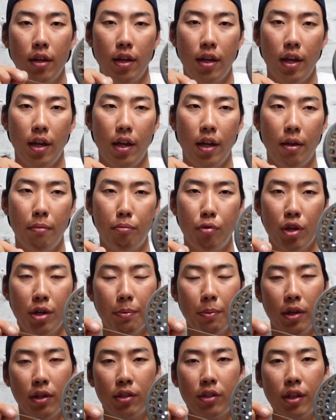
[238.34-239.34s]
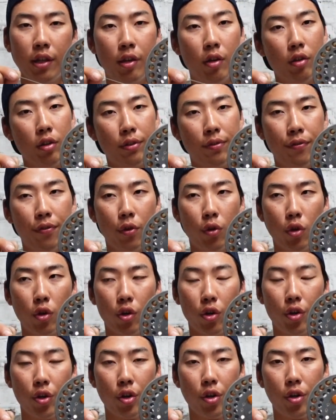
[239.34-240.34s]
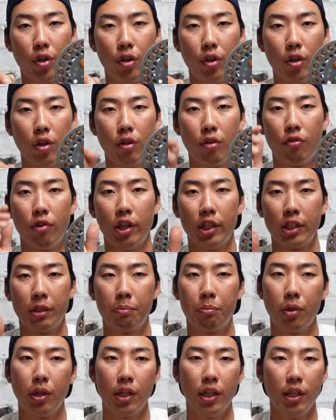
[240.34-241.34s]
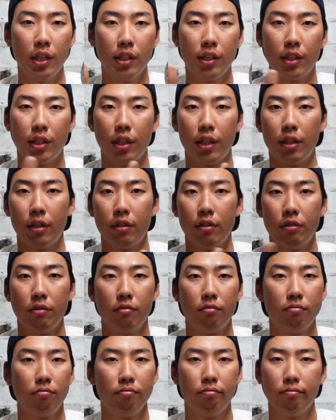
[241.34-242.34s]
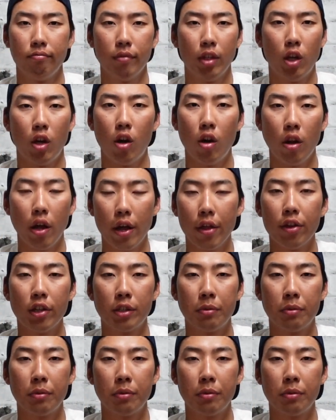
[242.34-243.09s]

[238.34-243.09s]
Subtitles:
And pretty much that goes for red springs and all other